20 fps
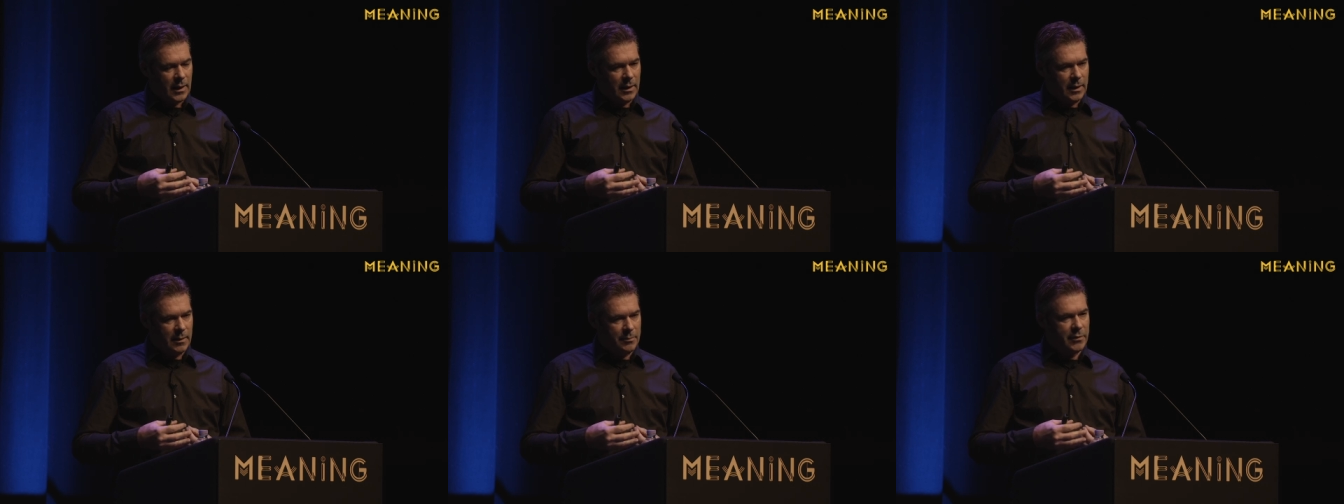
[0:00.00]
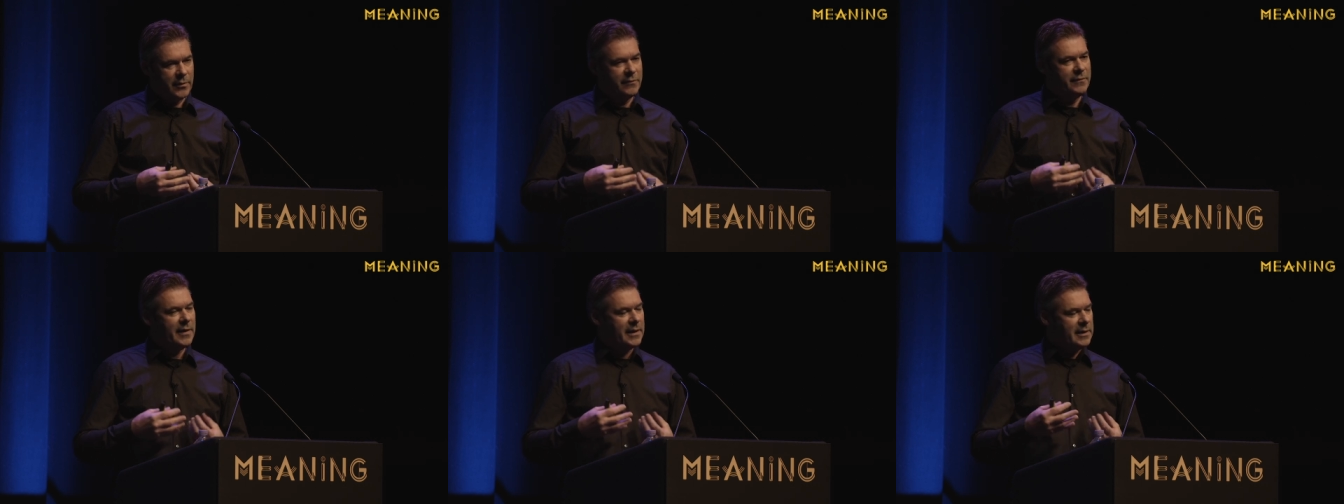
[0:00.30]
uh,
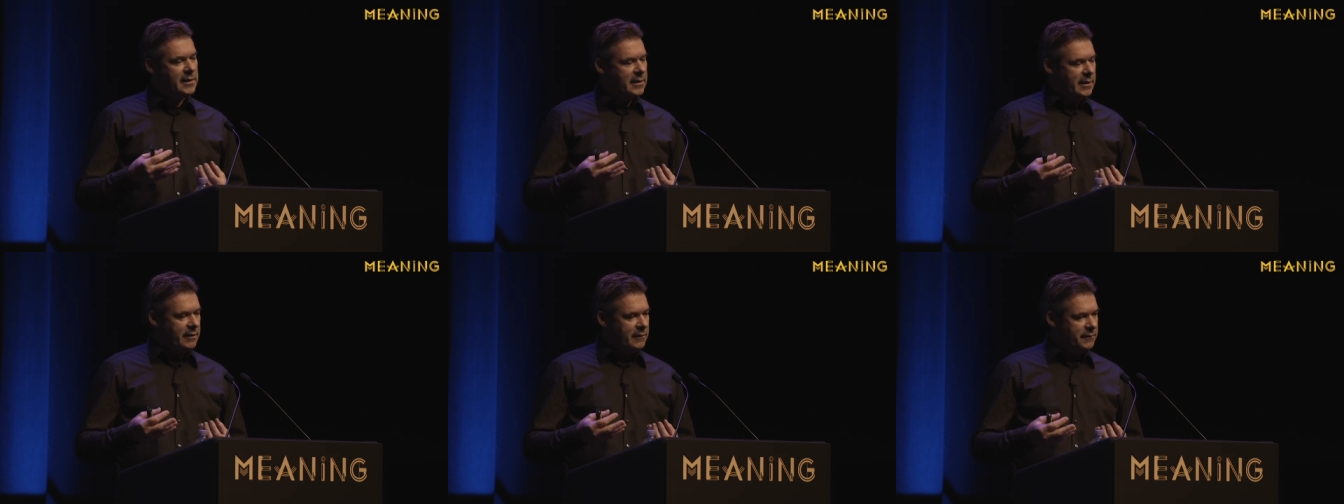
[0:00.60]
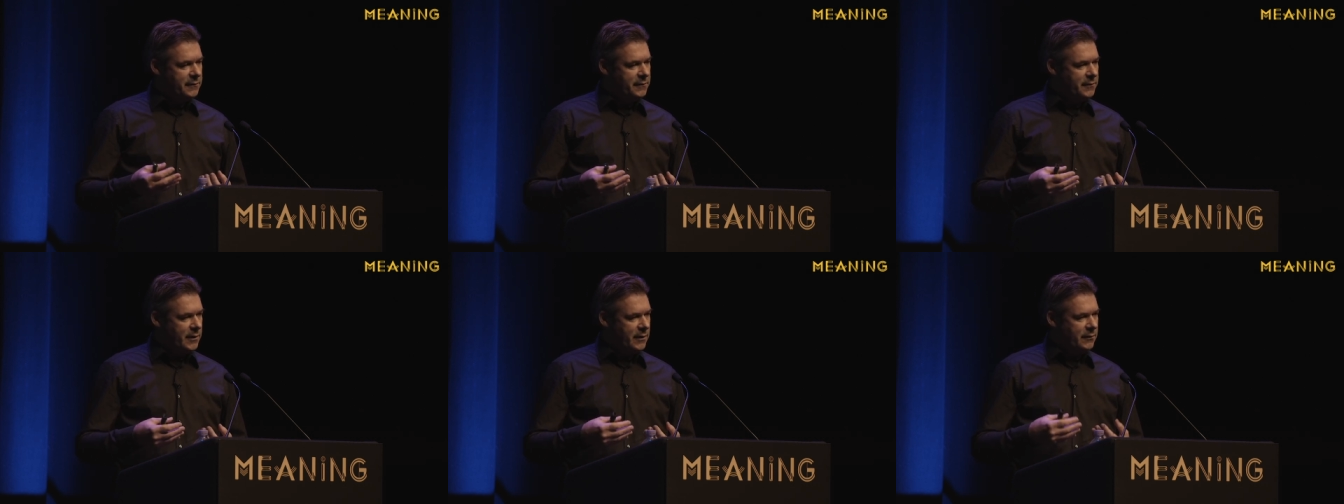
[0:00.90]

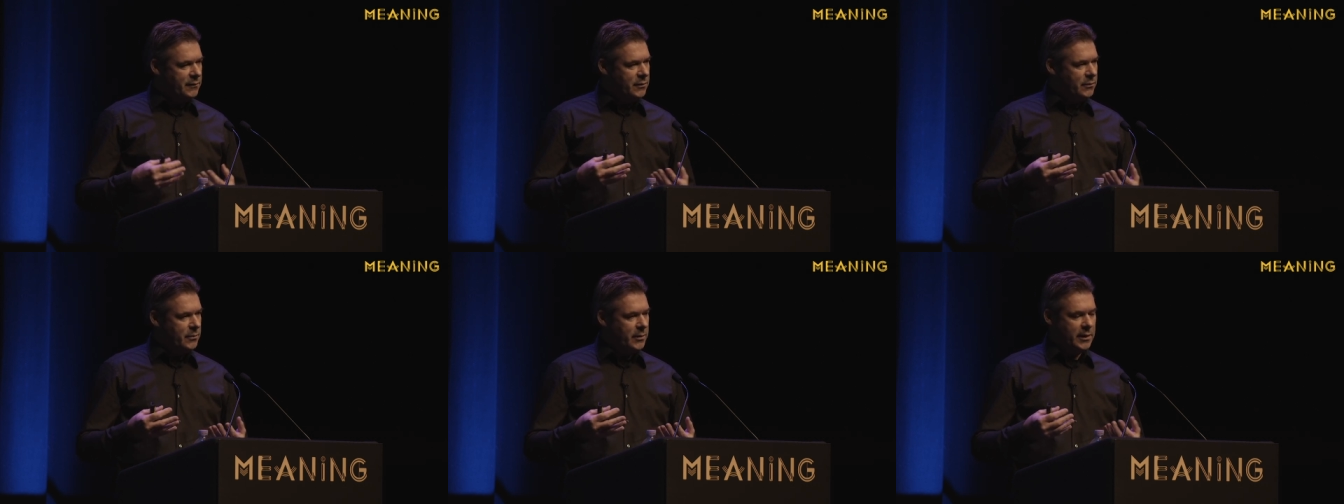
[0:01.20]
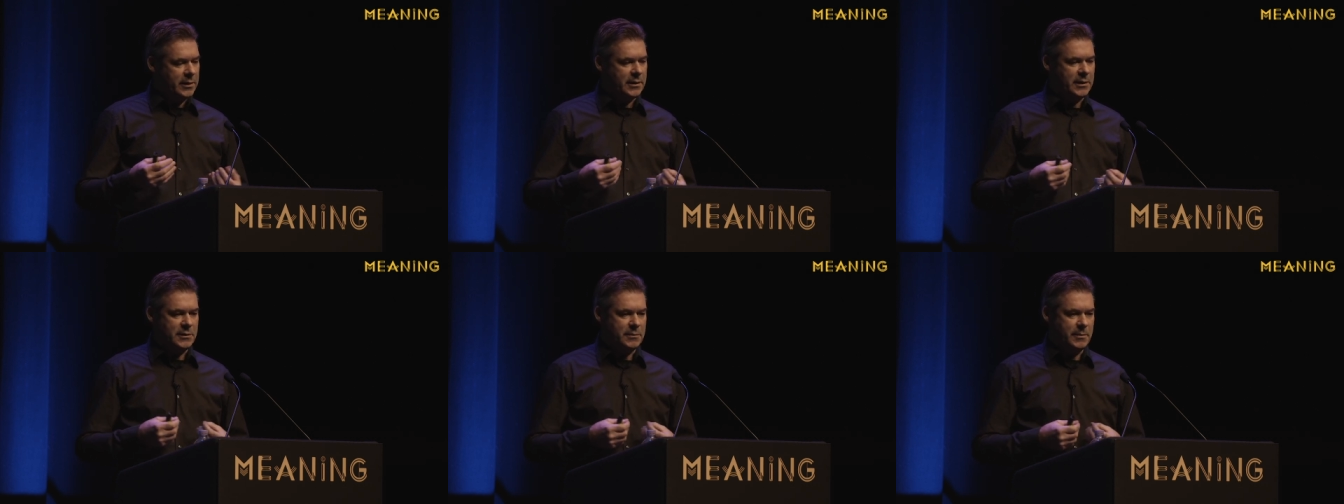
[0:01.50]
preventive if you
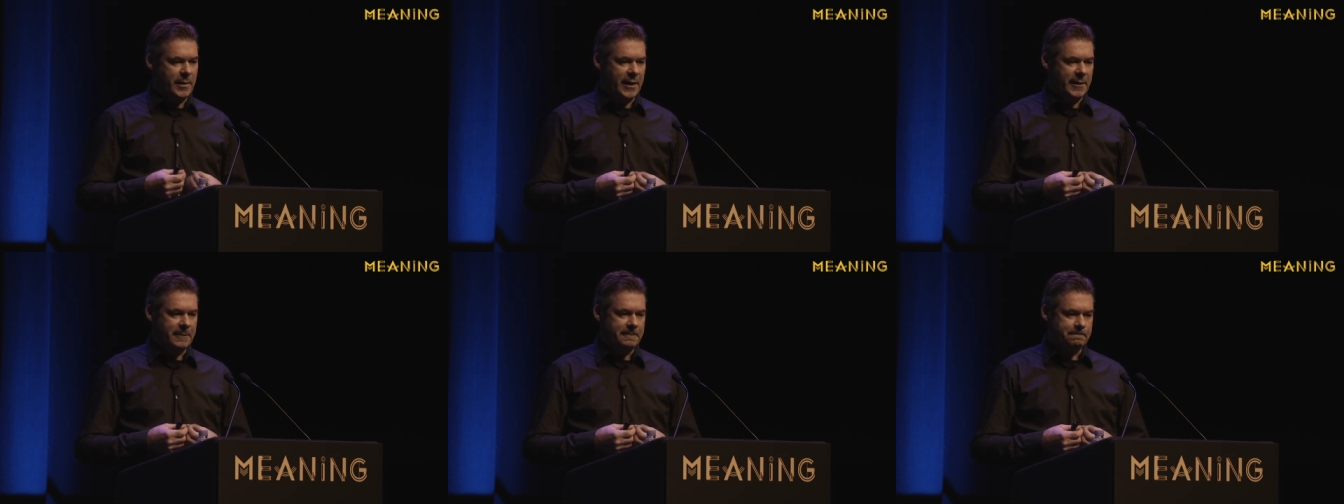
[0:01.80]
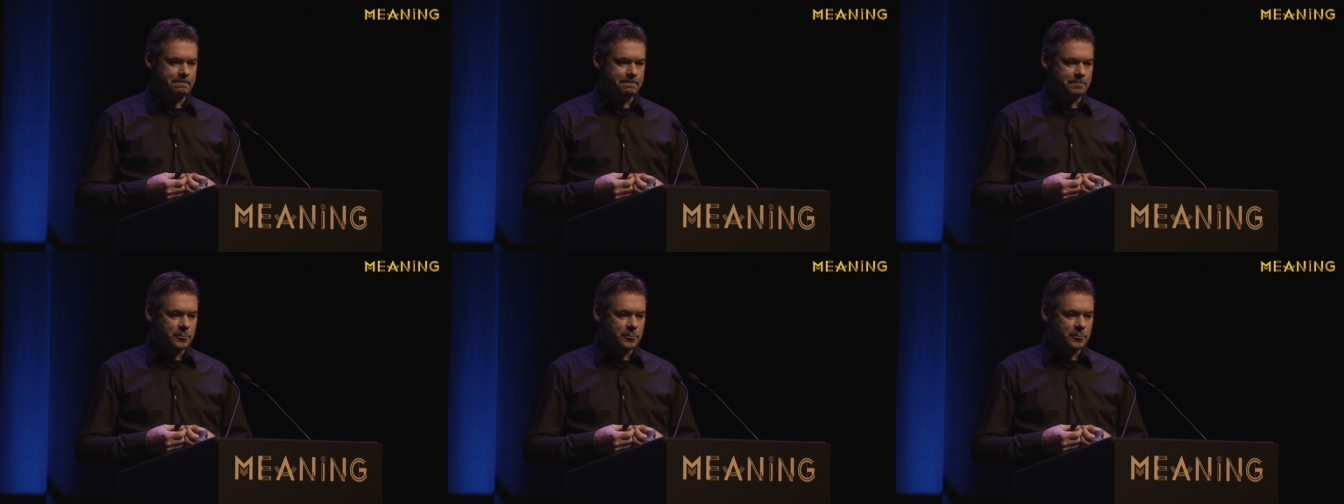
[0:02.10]
work this way.